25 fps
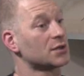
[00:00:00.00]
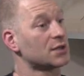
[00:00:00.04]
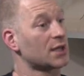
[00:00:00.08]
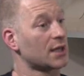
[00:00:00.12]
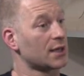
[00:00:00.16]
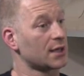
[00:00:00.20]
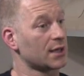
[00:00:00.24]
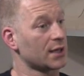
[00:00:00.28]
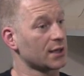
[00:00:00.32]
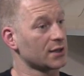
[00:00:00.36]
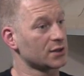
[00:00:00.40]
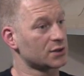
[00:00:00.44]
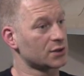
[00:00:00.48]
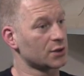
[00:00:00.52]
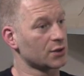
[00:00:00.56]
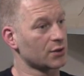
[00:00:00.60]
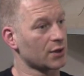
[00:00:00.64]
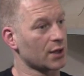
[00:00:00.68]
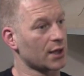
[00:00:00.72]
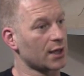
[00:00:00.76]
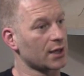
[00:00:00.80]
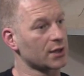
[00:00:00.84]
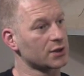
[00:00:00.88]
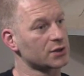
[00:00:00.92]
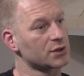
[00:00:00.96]
technique to
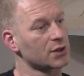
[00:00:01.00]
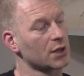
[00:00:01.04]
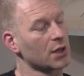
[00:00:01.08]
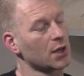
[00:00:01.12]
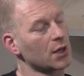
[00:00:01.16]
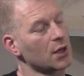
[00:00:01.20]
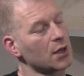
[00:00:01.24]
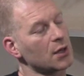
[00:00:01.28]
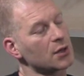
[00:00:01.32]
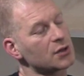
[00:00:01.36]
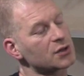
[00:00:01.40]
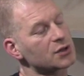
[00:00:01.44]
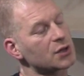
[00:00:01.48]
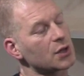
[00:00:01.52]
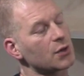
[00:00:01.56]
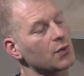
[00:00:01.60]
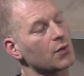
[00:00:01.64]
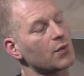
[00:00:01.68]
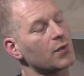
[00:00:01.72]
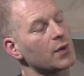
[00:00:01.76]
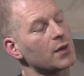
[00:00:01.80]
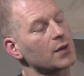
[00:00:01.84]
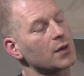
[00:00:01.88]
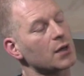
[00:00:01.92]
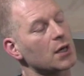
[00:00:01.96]
that. So
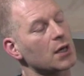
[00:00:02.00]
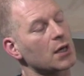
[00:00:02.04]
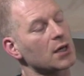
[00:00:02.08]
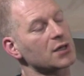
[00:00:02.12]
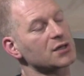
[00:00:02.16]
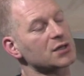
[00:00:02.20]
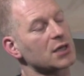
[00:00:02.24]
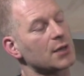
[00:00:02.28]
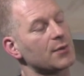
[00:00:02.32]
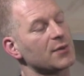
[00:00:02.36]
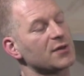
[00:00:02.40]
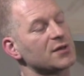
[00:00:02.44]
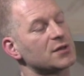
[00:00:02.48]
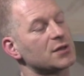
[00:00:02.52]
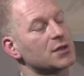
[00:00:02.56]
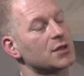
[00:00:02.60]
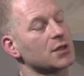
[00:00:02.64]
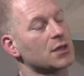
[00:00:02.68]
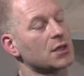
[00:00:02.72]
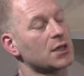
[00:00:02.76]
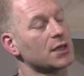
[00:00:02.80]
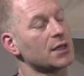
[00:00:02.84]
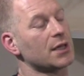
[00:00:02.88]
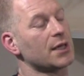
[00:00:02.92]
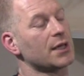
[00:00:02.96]
when clients come into
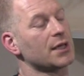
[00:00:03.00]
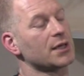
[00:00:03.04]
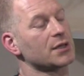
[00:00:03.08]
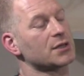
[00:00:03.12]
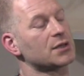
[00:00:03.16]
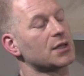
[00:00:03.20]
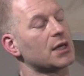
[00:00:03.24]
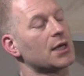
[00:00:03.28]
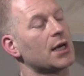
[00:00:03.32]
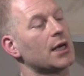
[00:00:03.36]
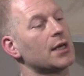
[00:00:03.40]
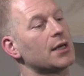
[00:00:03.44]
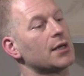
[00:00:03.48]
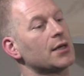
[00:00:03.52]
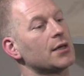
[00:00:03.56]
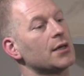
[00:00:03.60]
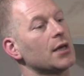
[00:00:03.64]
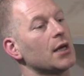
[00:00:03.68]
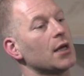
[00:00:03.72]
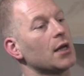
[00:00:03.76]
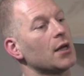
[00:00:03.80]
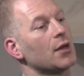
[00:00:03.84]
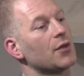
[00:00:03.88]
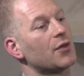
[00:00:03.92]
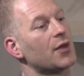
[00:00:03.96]
the clinic and
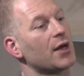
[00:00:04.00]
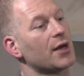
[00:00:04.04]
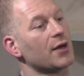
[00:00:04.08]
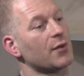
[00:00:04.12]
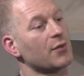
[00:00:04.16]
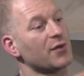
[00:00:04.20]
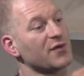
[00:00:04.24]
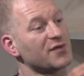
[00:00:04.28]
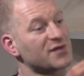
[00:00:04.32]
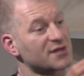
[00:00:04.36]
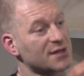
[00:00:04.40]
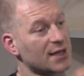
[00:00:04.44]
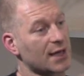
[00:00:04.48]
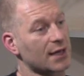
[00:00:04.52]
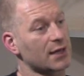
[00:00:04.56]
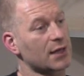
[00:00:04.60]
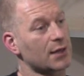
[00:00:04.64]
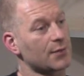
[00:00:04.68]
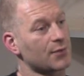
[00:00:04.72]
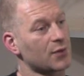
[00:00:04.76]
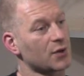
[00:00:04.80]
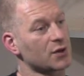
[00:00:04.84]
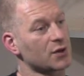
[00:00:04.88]
we've scanned their